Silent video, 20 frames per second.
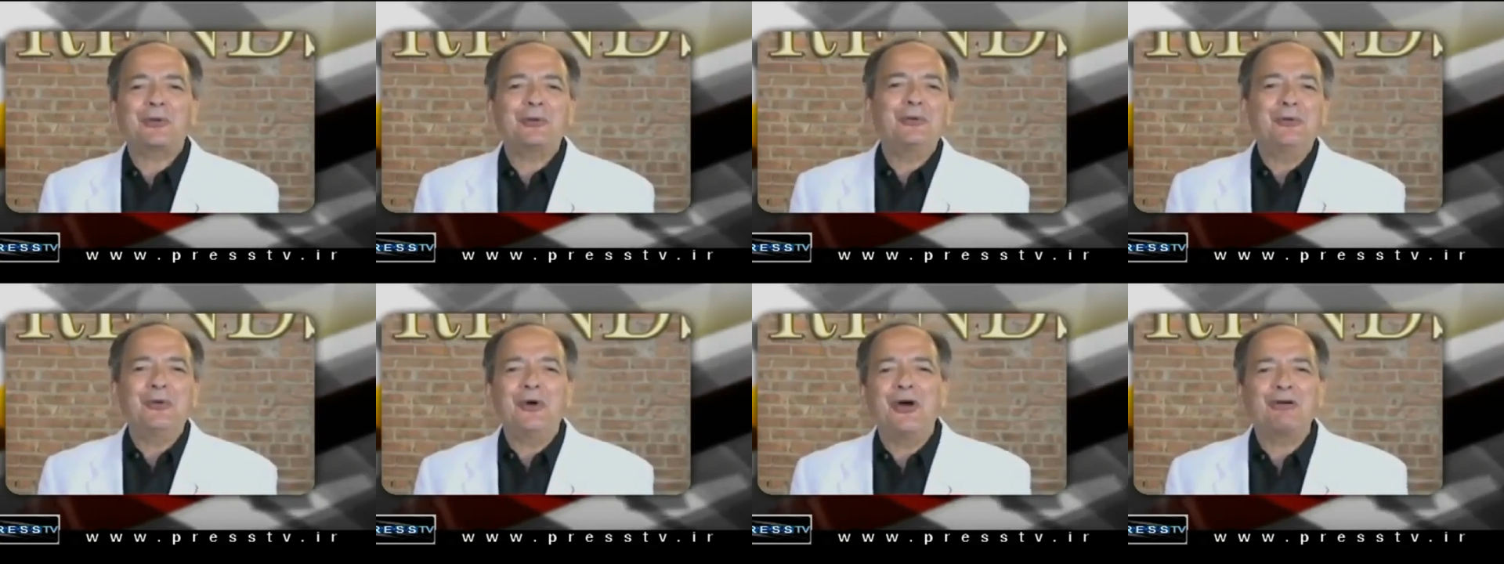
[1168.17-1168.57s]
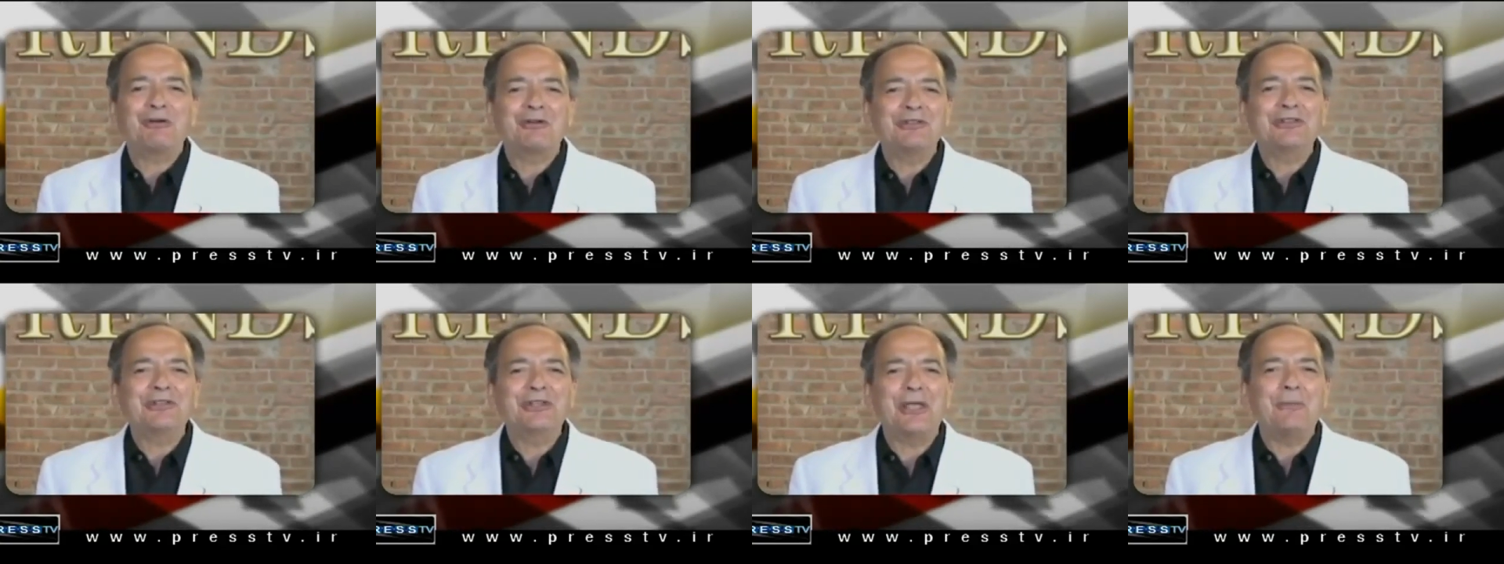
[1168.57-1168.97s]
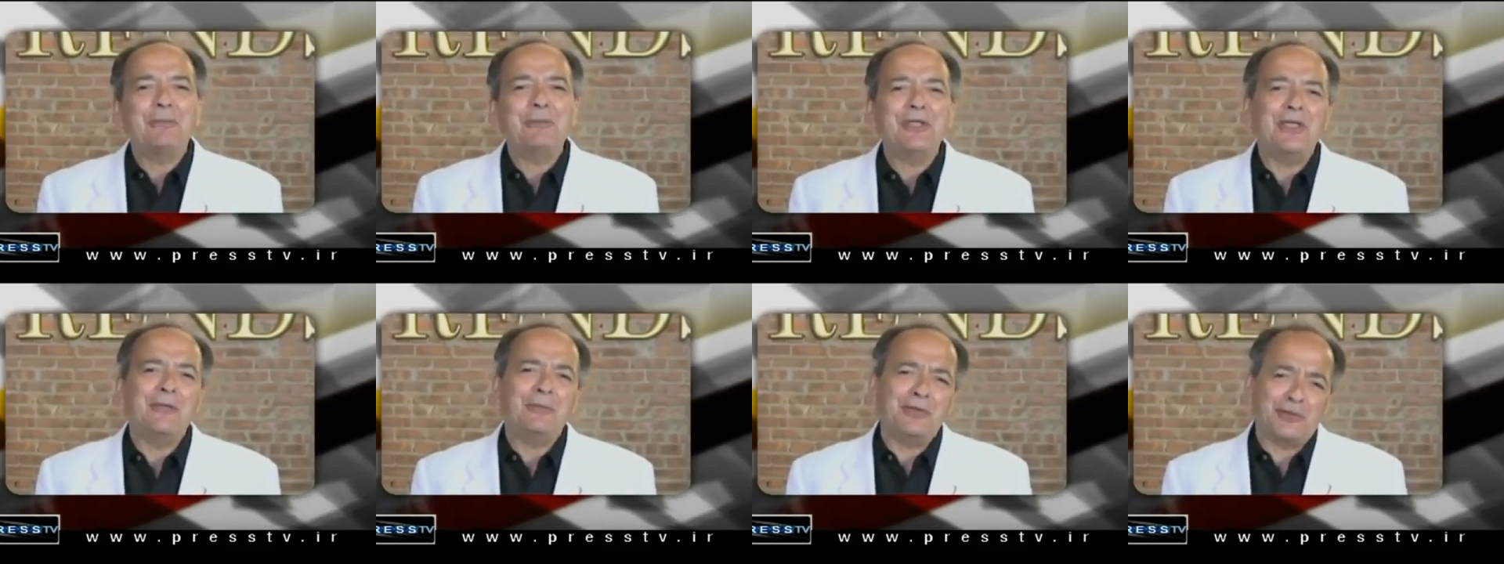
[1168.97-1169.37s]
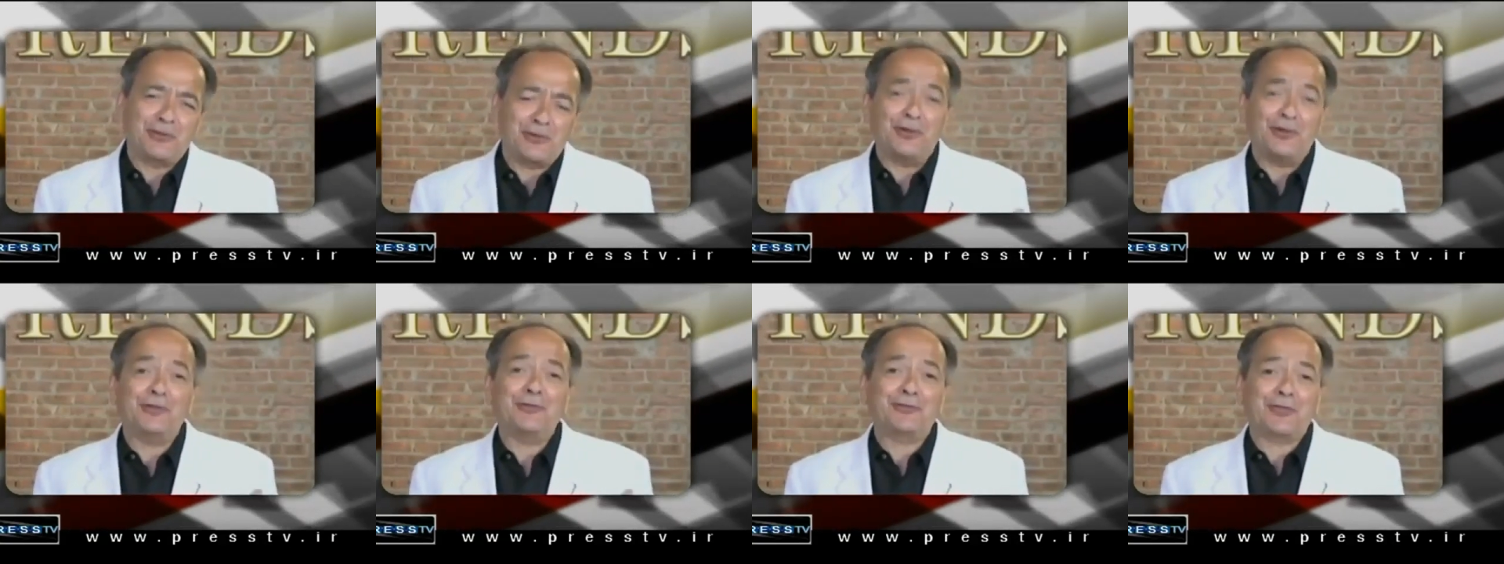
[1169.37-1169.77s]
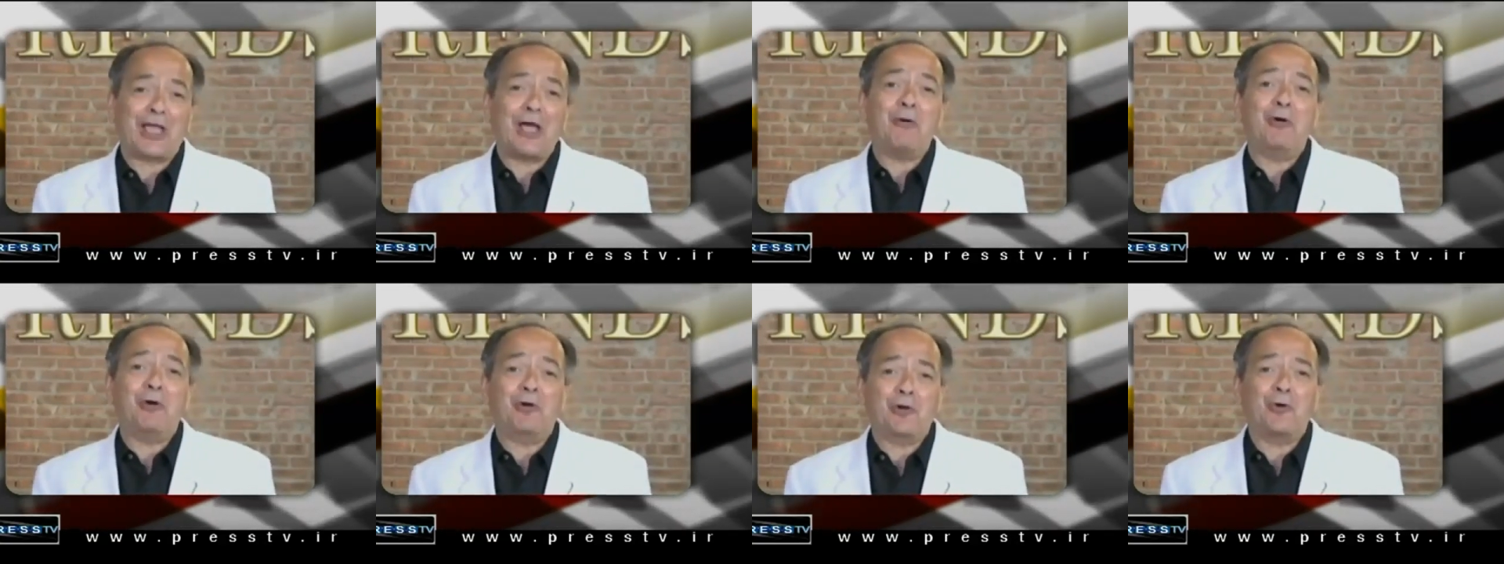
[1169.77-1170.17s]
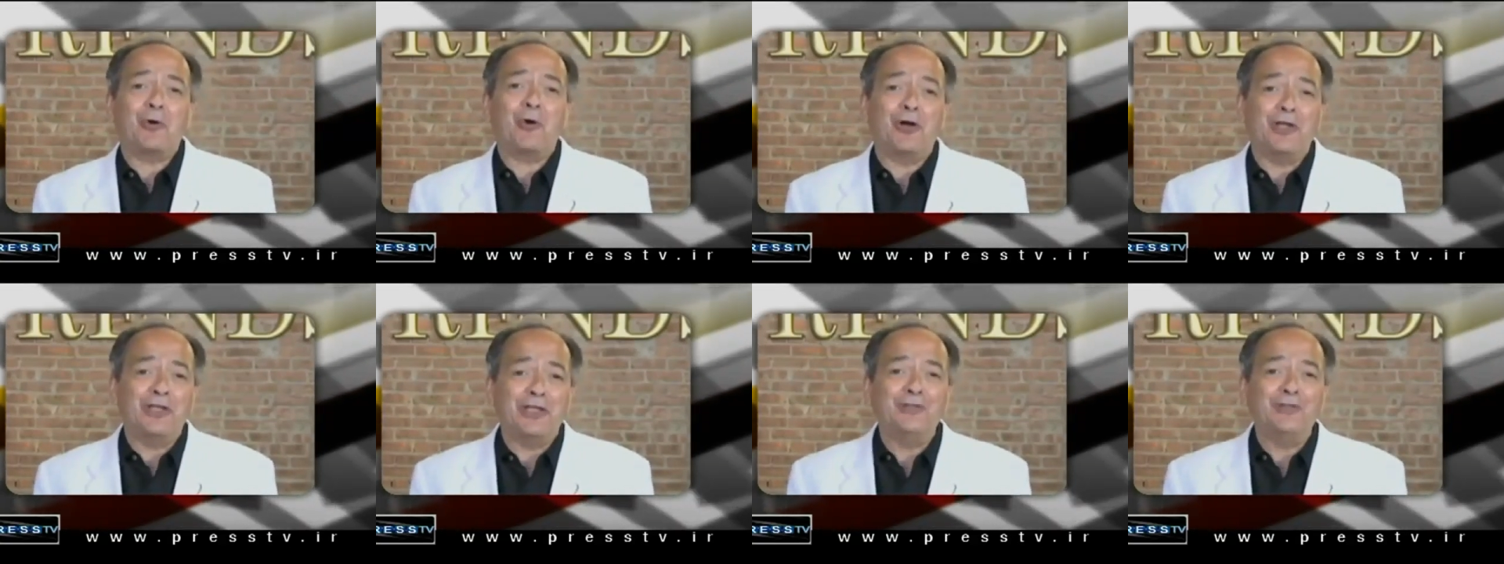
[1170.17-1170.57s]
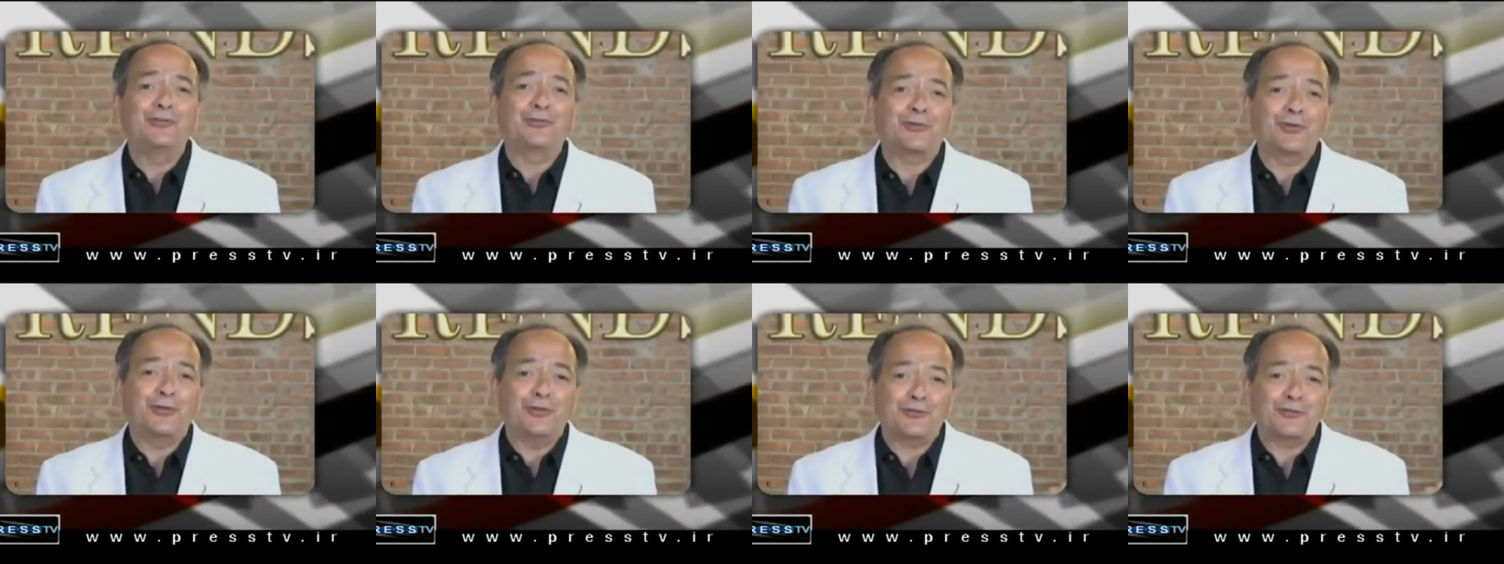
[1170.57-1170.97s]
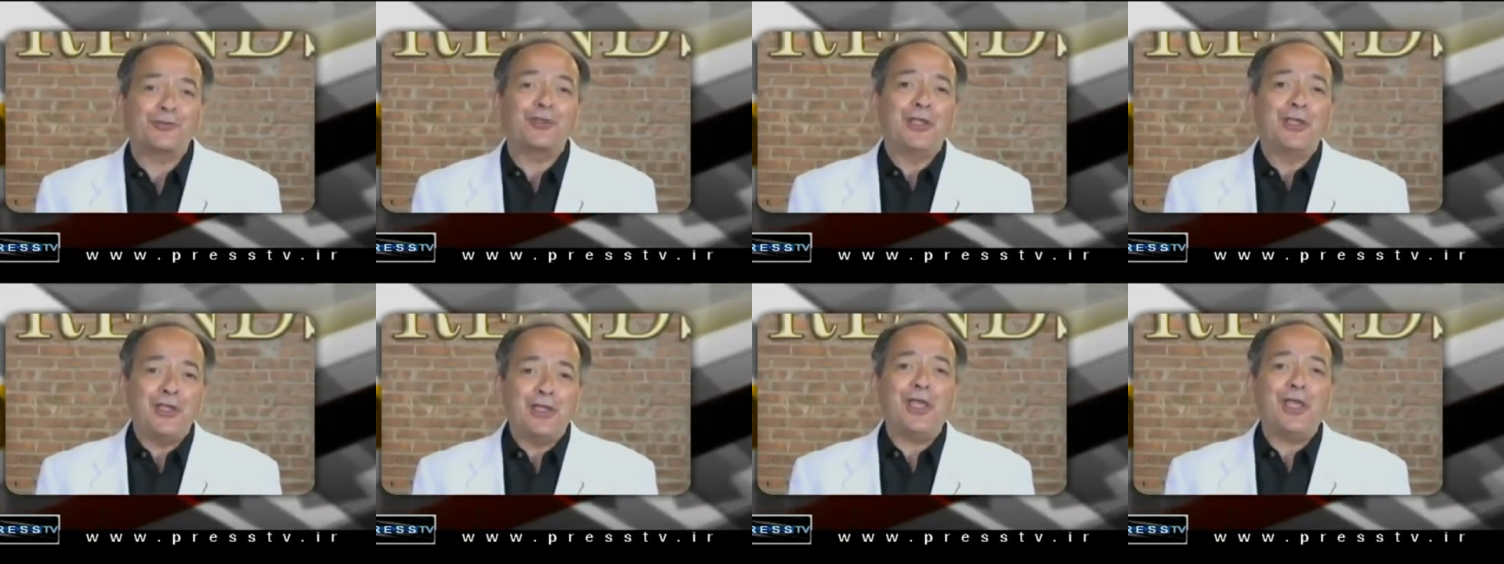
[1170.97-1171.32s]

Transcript: a war in Libya because our core interest